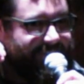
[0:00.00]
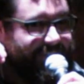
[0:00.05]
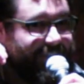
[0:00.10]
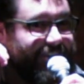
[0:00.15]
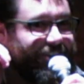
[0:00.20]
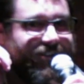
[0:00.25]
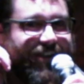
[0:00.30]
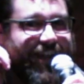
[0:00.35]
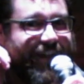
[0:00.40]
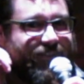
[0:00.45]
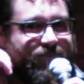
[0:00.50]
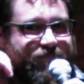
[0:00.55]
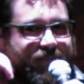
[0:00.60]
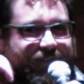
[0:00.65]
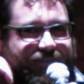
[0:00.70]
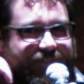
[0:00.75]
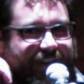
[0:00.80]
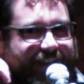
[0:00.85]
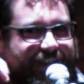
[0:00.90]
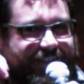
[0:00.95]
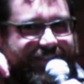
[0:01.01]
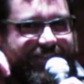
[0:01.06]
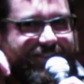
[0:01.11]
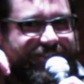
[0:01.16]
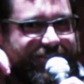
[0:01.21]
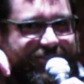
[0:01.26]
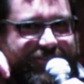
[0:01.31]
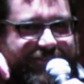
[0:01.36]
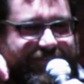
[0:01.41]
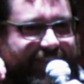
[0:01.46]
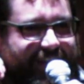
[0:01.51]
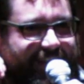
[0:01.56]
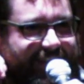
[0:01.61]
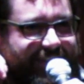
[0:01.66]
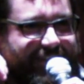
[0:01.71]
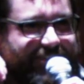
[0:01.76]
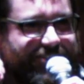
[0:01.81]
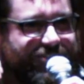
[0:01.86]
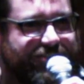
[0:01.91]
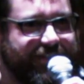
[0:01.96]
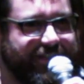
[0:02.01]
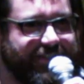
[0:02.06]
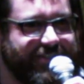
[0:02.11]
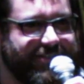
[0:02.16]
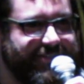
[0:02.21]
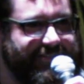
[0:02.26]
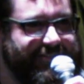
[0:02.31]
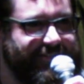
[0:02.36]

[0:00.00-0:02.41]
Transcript: You don't have to be fat to use fat kid tricks.